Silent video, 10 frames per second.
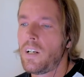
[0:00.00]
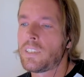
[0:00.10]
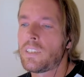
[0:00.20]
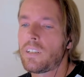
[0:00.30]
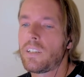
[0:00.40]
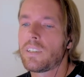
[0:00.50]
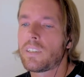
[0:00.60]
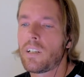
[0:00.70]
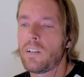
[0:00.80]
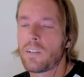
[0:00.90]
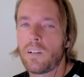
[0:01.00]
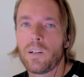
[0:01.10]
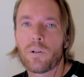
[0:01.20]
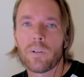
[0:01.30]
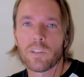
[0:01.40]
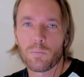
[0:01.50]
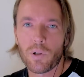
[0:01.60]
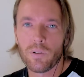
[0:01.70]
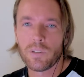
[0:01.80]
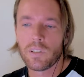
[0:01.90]
It's not the cell clearance
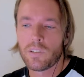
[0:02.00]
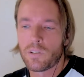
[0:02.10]
process.